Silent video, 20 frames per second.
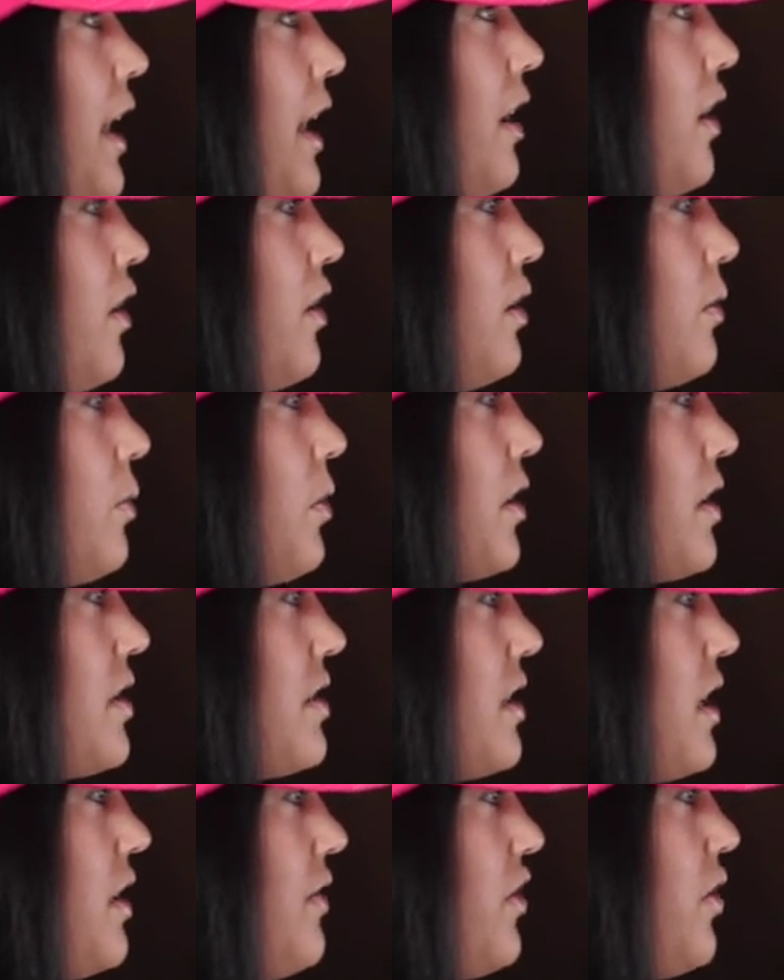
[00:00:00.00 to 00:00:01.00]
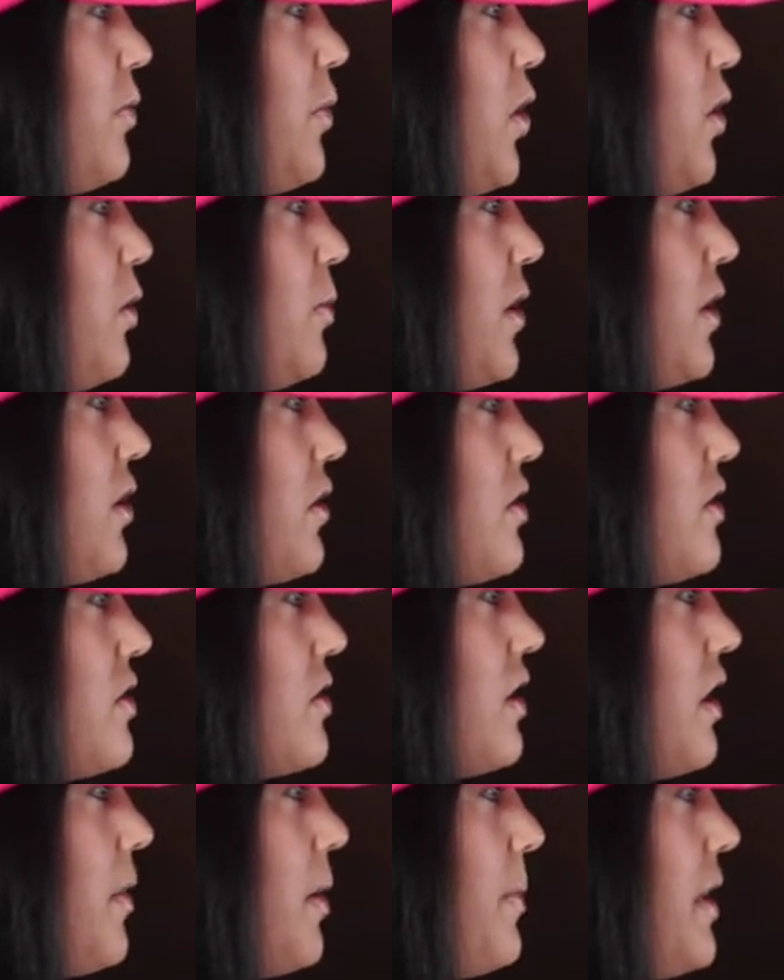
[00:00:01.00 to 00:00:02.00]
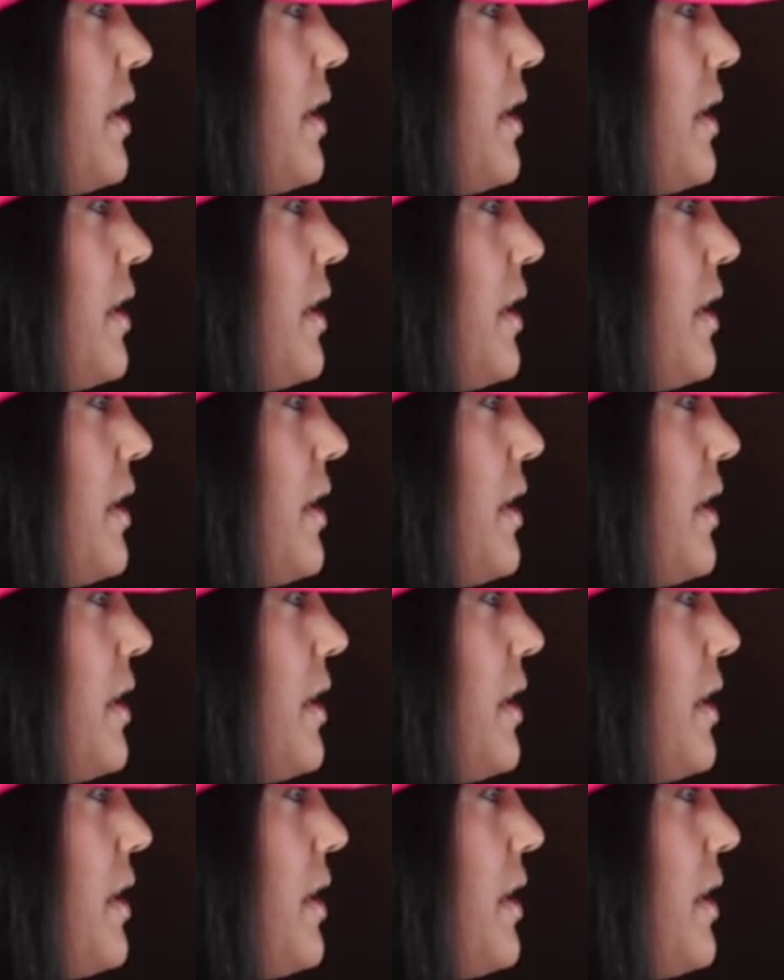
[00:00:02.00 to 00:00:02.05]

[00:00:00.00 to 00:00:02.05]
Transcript: they're going to want to see from you, because the